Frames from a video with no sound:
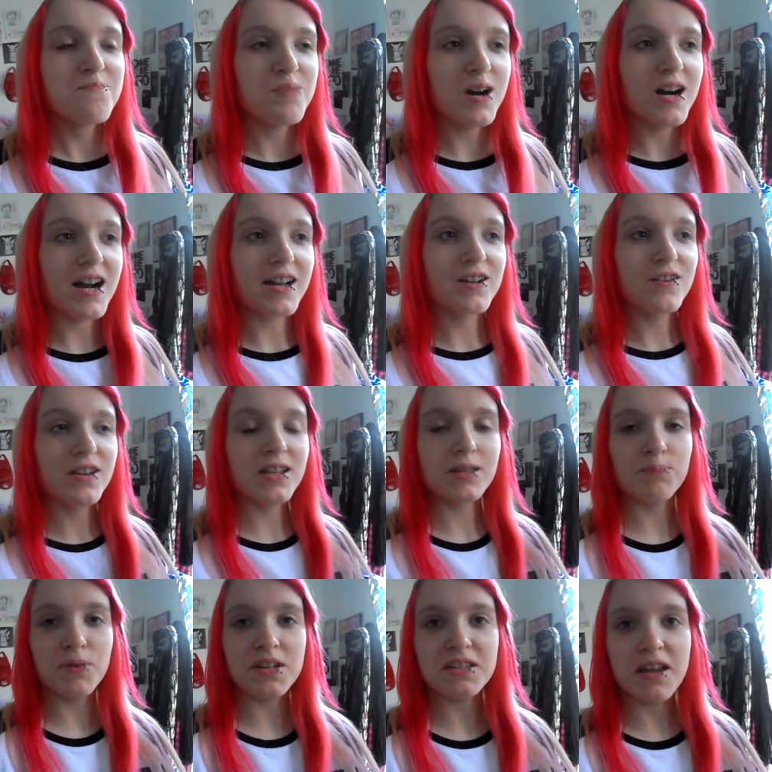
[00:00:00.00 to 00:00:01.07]
But I go to
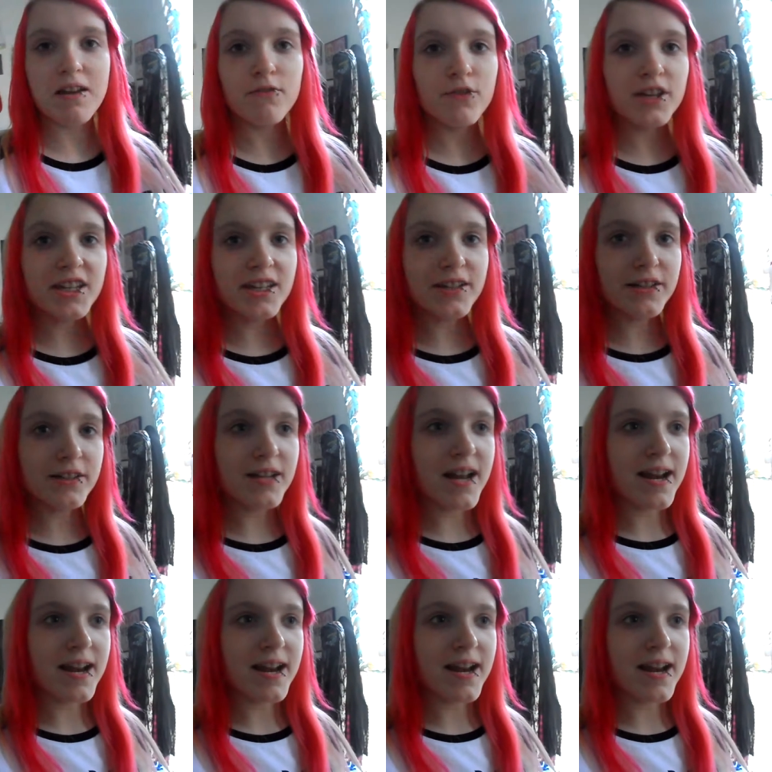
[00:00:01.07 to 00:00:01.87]
this place every year,